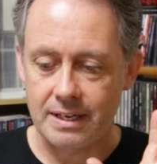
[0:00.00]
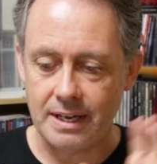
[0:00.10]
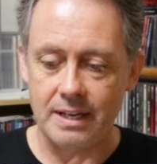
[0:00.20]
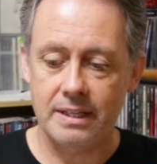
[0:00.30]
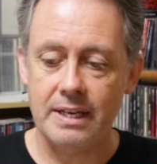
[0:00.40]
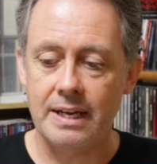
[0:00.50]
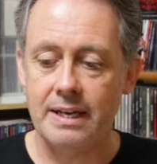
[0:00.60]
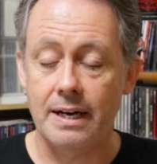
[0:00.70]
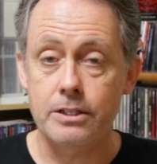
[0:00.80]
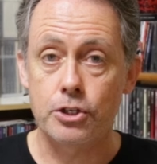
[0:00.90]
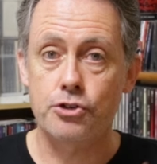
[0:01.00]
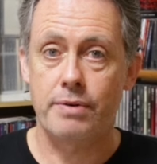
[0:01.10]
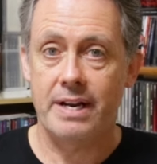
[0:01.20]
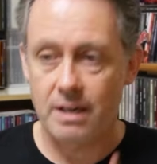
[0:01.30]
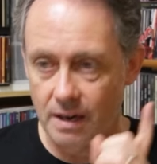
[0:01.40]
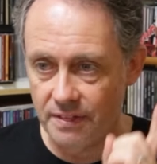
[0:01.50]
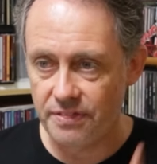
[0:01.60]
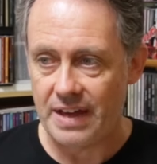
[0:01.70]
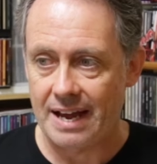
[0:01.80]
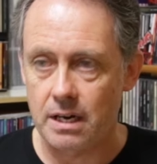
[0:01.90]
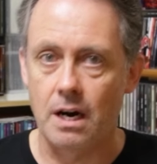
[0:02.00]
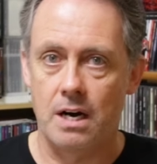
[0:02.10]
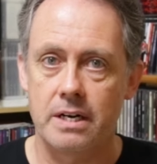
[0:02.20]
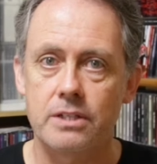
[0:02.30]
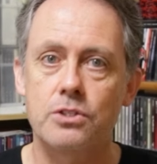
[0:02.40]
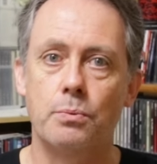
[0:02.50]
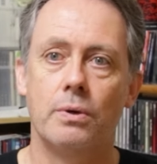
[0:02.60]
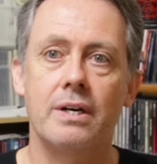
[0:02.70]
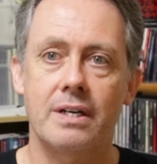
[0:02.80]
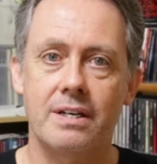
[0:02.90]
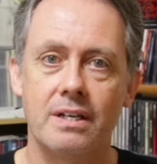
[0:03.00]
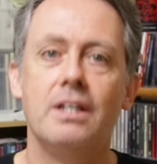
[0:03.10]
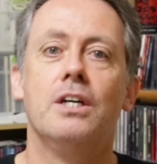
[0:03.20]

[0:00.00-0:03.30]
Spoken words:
and getting the AI to train on that artist's work